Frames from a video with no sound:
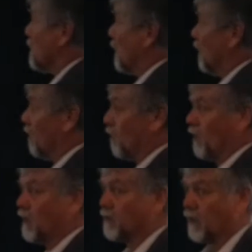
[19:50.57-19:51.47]
So
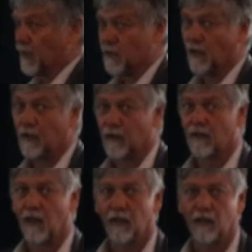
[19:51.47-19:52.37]
we got very excited,
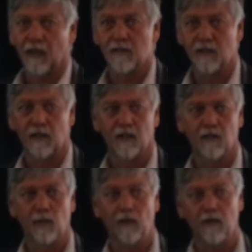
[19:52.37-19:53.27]
as did the
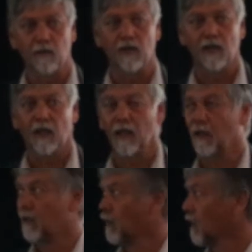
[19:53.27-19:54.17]
herbarium,
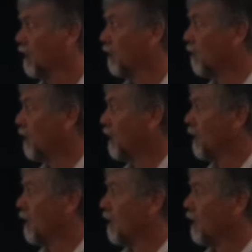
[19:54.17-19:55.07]
and
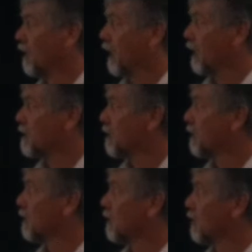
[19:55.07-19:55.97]
that
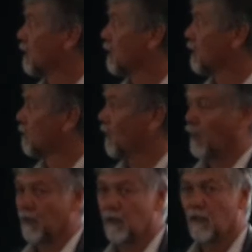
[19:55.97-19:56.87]
went
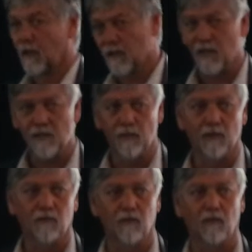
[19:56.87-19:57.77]
and did an assessment
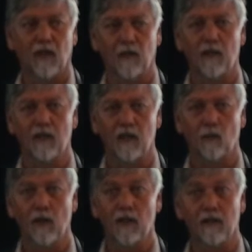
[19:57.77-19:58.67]
of how many and
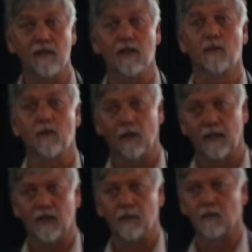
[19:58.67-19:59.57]
where, and then subsequently
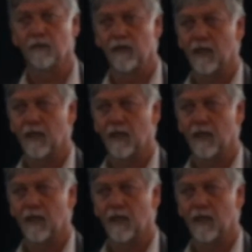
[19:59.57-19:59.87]
other people have